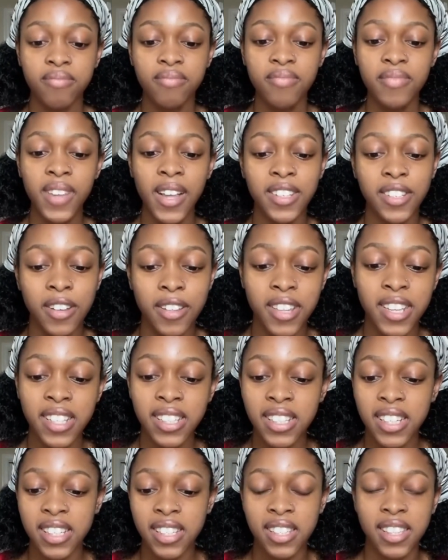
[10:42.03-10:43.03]
so this
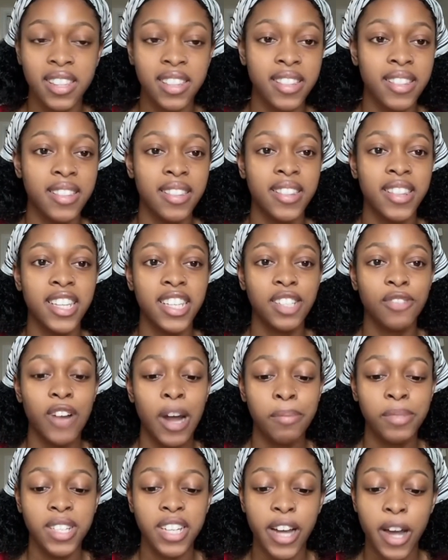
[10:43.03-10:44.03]
is this
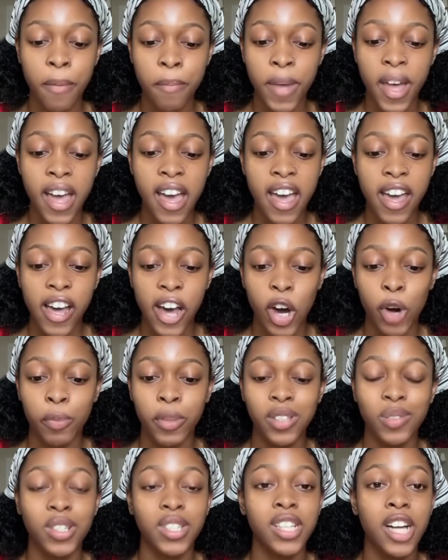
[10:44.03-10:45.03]
wraps it up hope
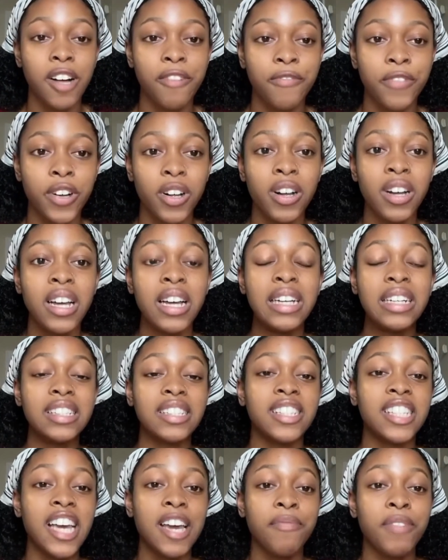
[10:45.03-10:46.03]
this was helpful
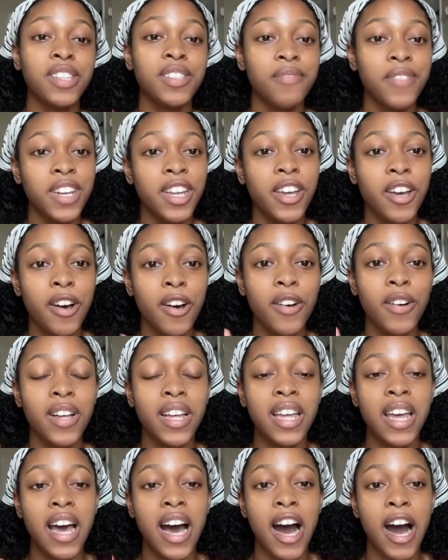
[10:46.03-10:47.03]
save this video
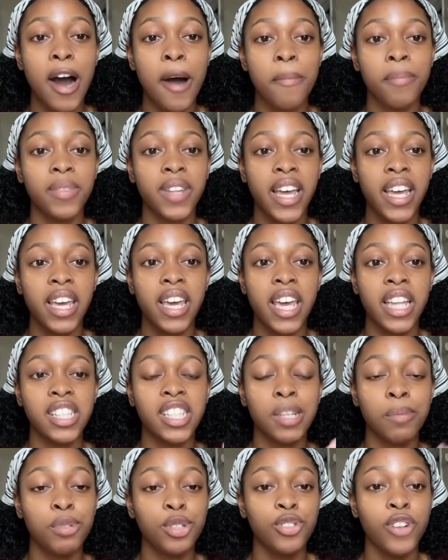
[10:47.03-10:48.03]
um, like and
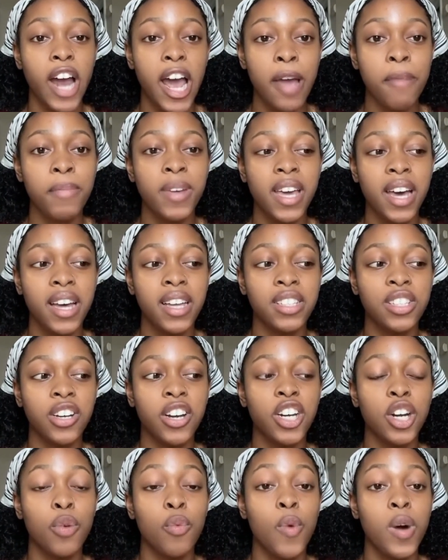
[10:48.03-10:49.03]
subscribe because you're
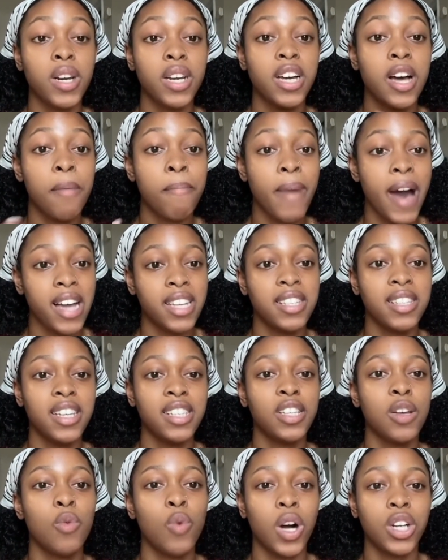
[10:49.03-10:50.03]
going to want to come back to this
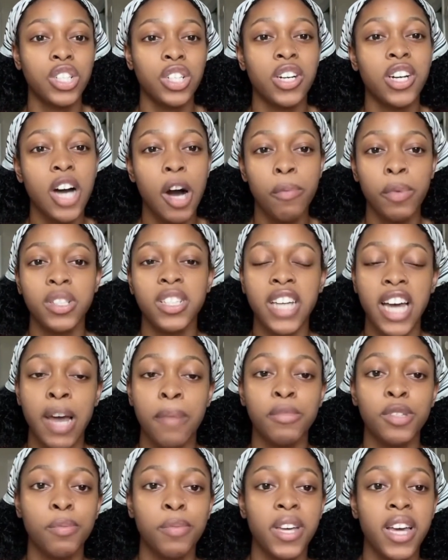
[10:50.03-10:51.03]
and watch it a couple
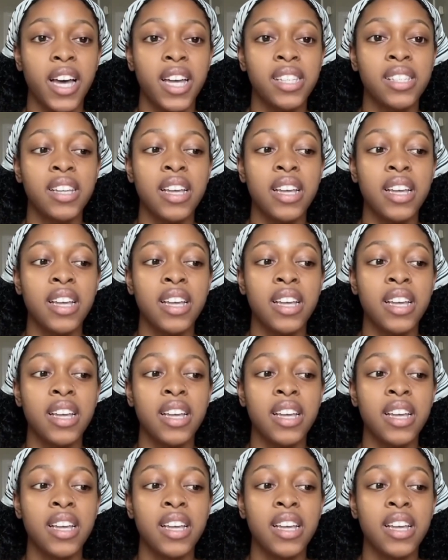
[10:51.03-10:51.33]
times because